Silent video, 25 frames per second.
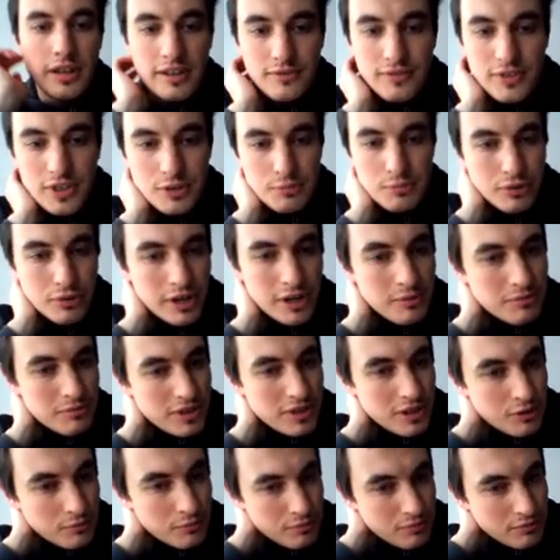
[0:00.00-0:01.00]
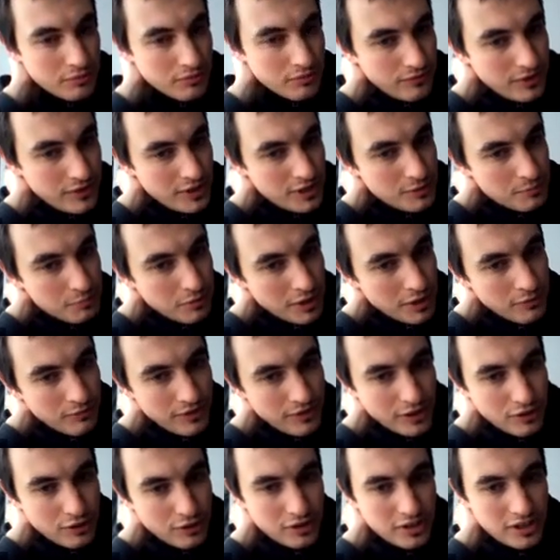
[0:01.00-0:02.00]
And this prime
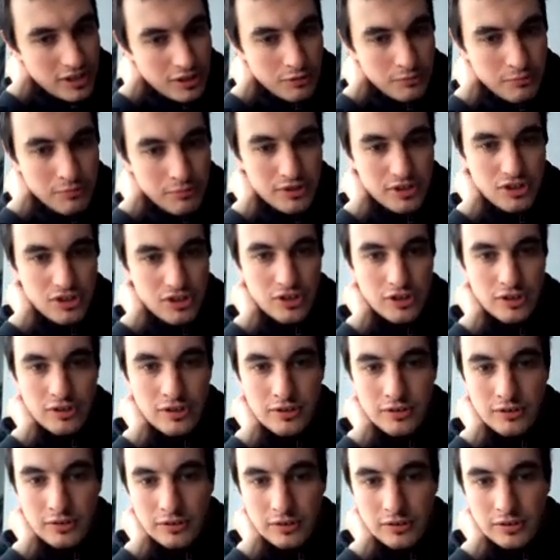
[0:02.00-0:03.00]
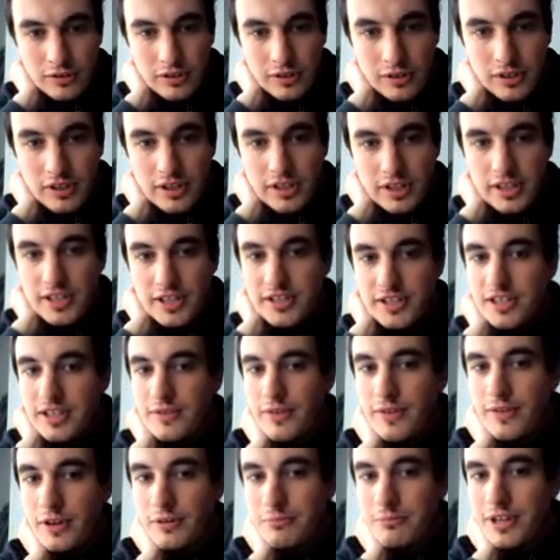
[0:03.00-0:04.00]
factor decomposition is
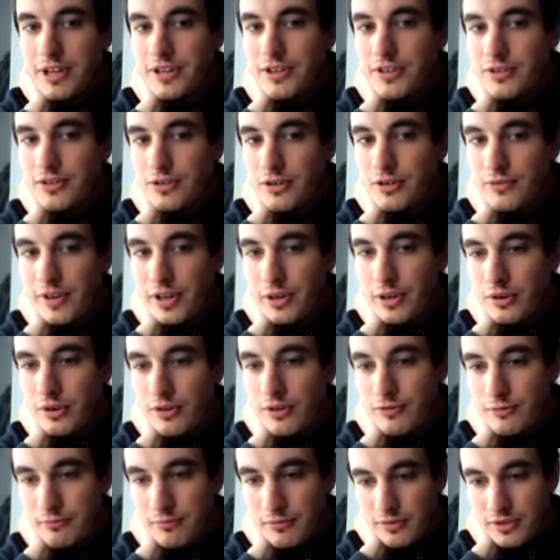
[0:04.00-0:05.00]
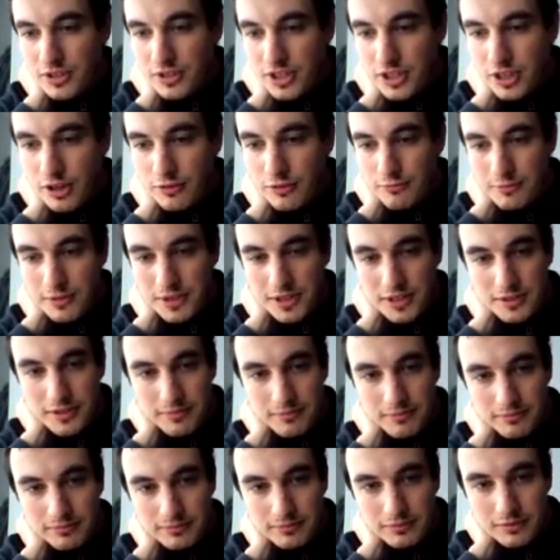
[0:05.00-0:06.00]
given by the value of key of
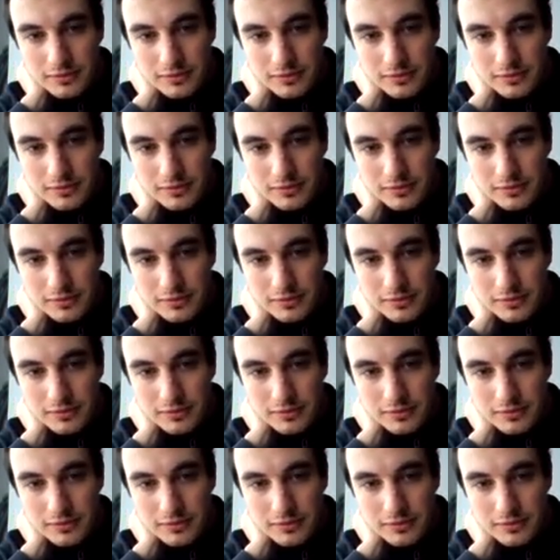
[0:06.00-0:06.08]
P.